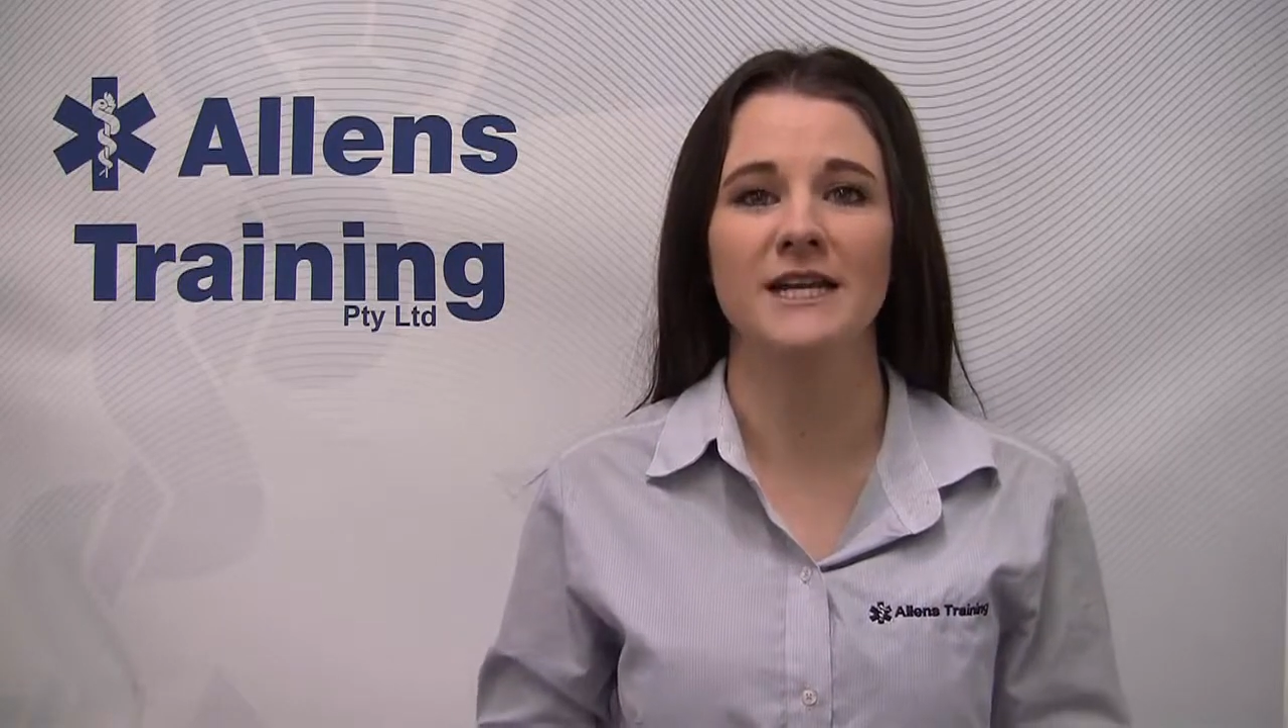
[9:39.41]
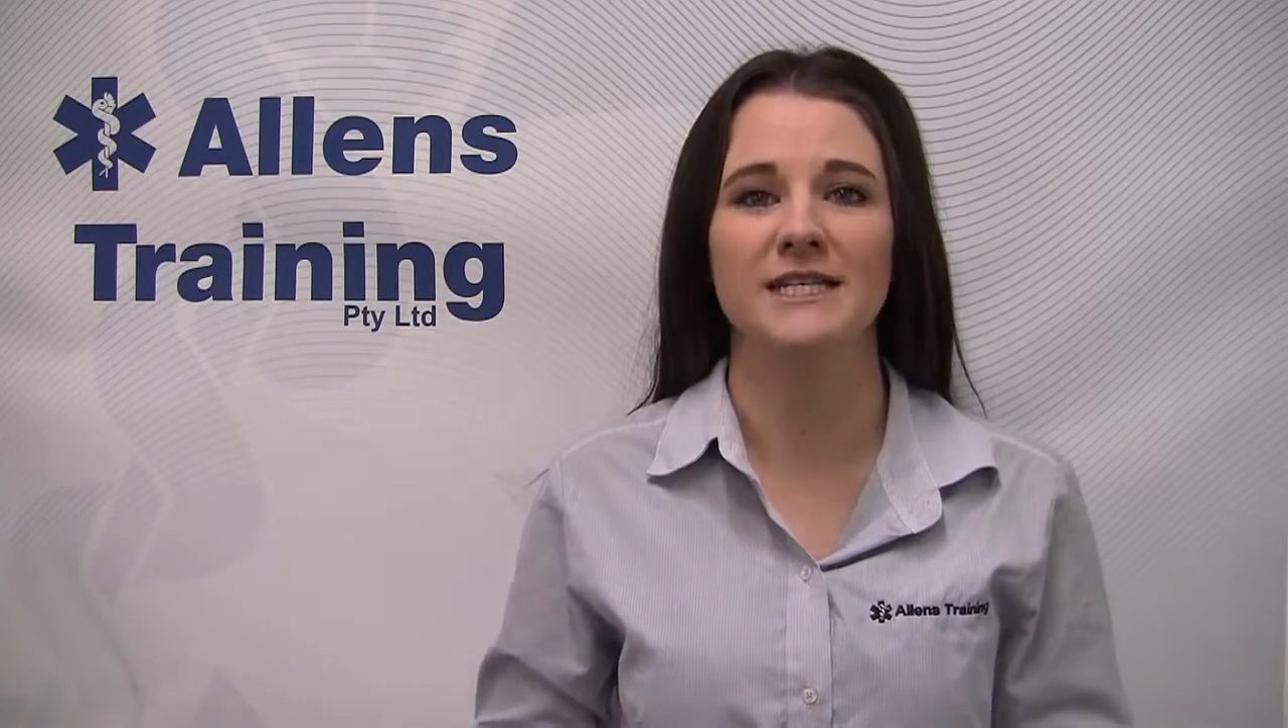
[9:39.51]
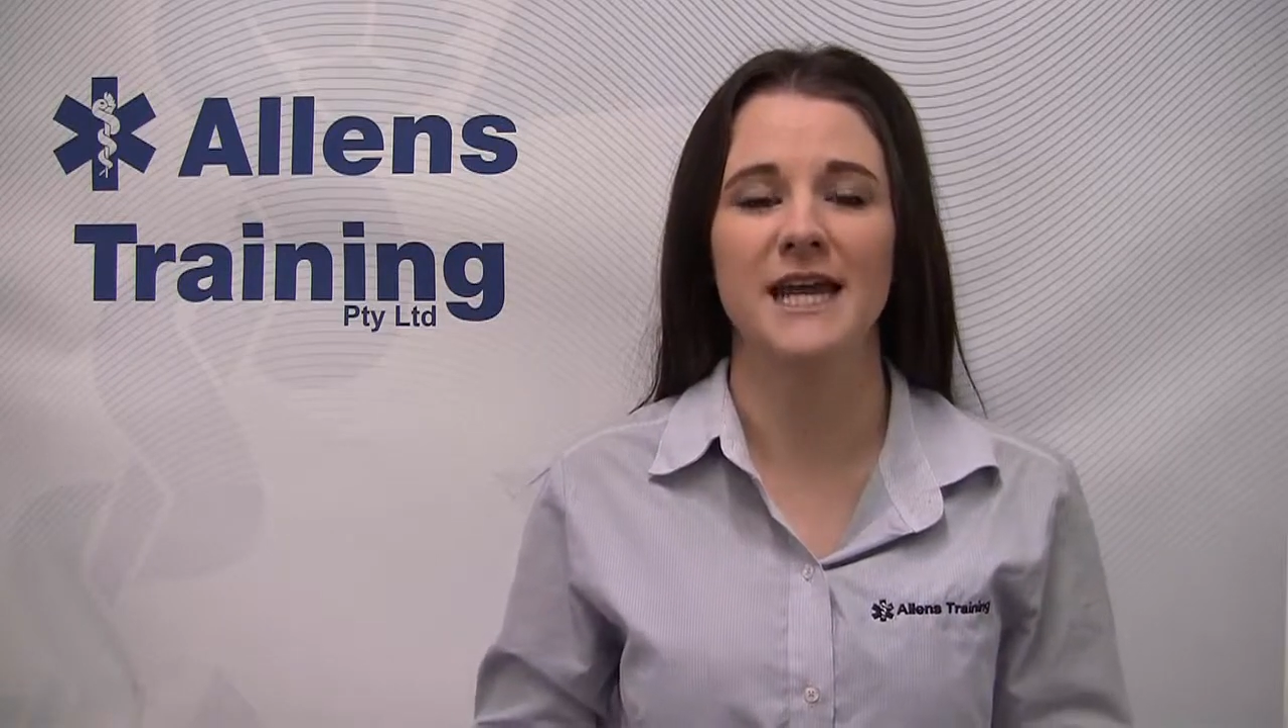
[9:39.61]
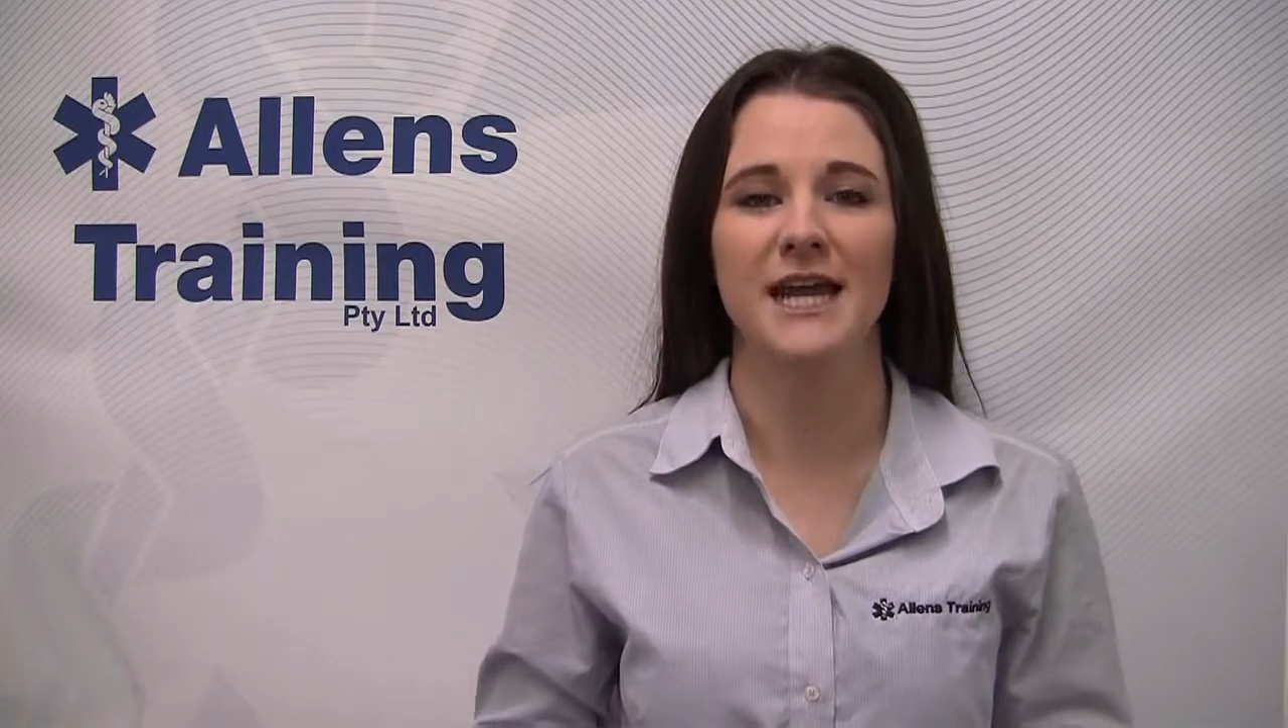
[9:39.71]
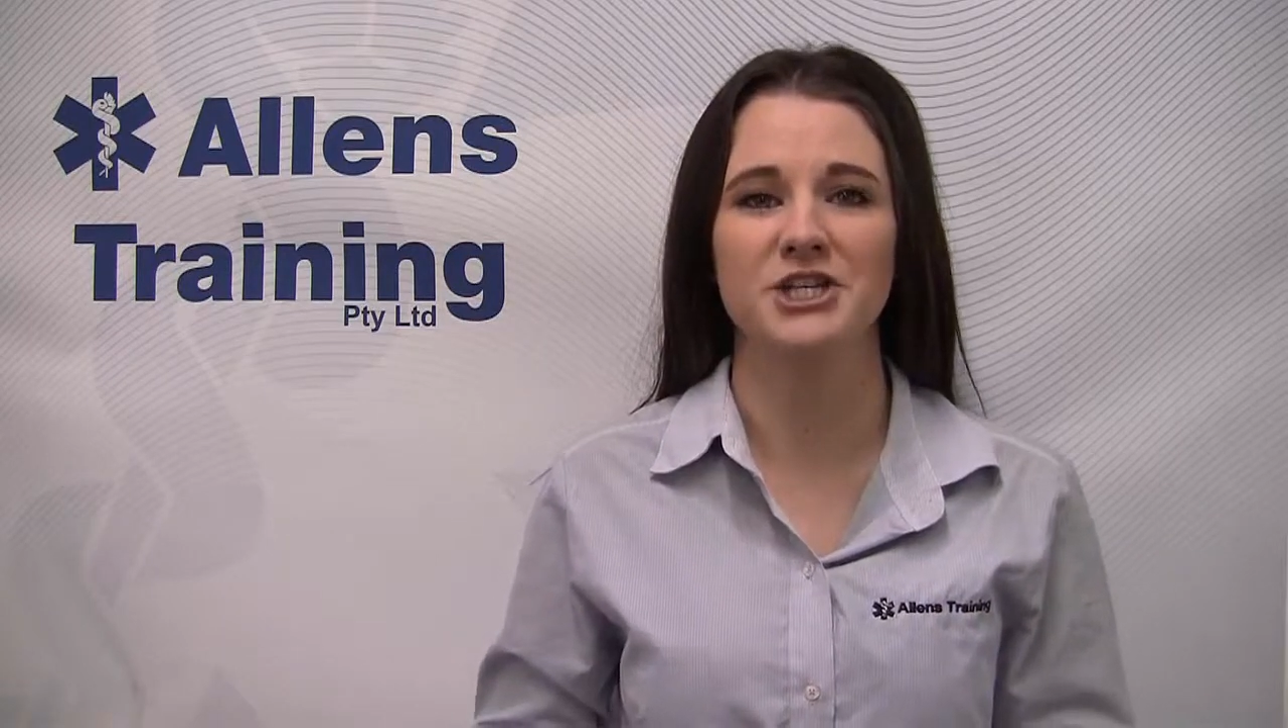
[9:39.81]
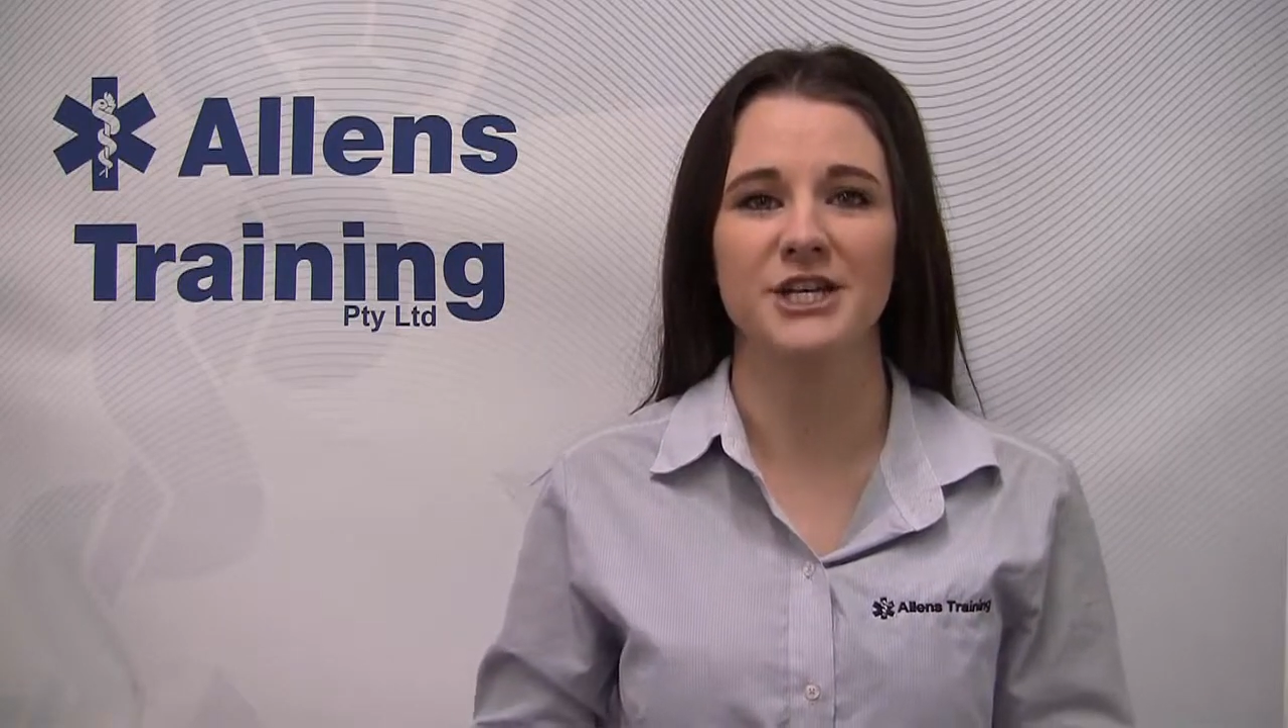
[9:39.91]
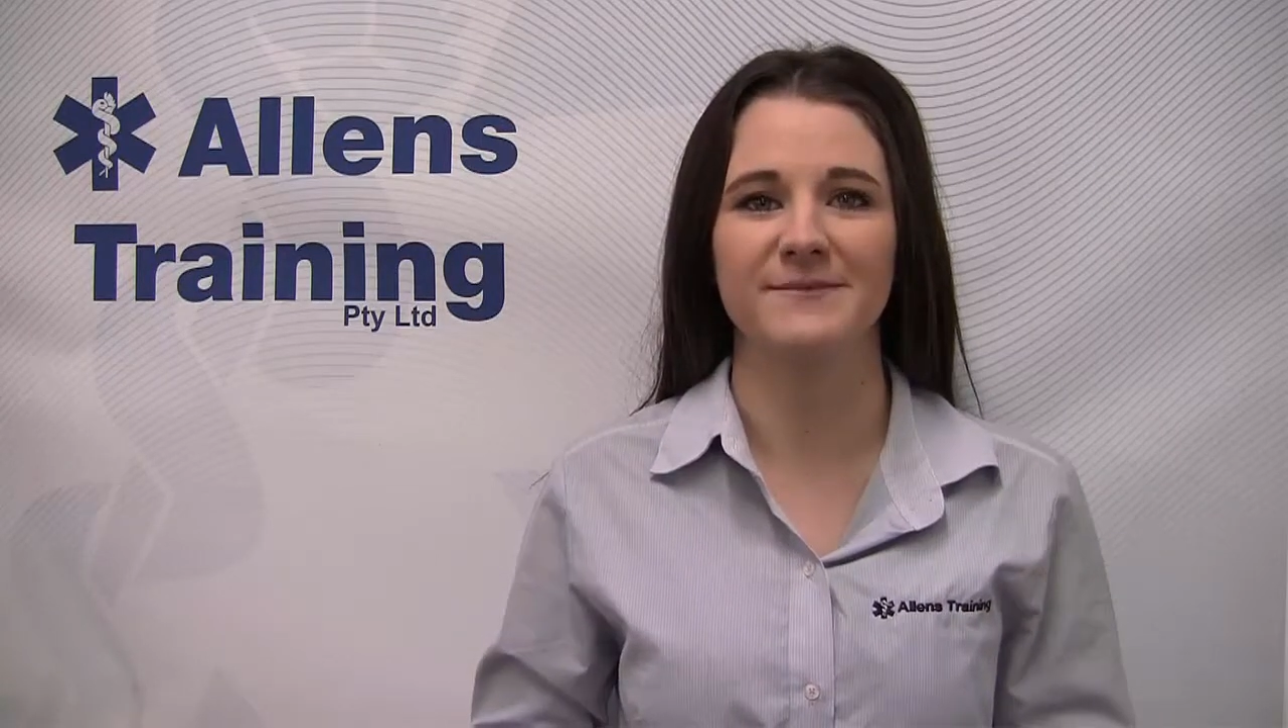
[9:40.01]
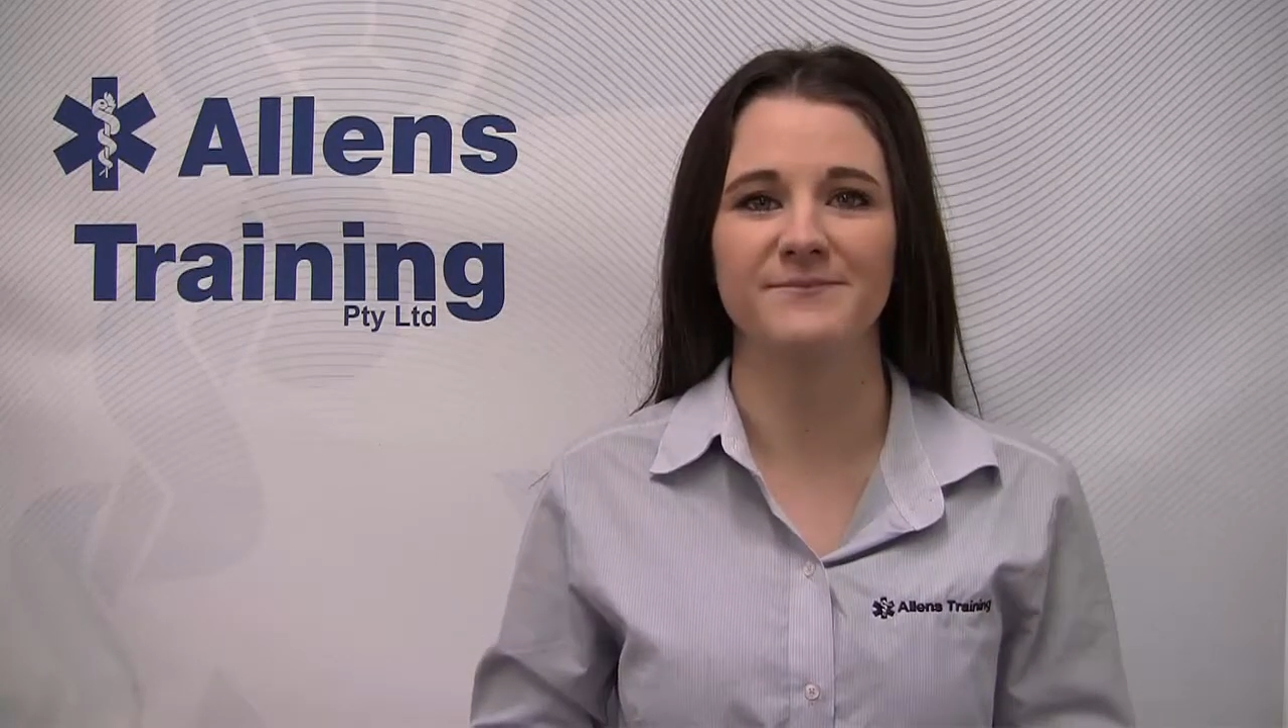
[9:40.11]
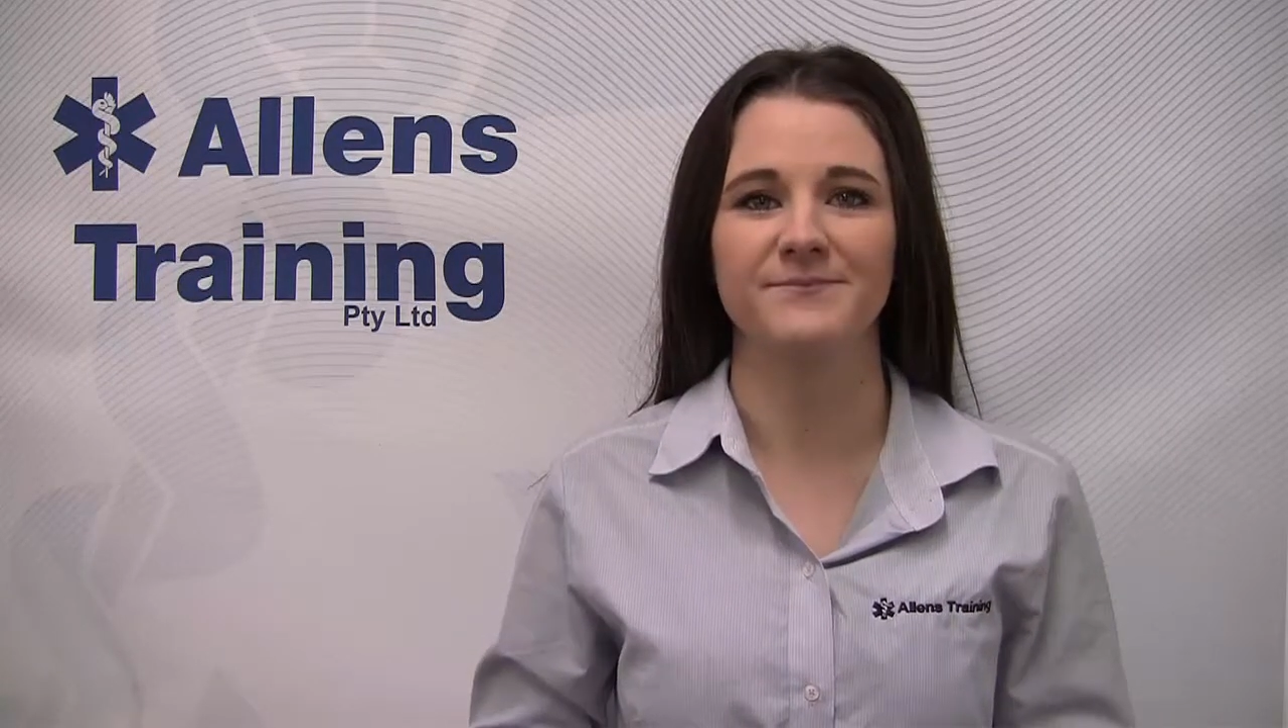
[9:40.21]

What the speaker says: tangent.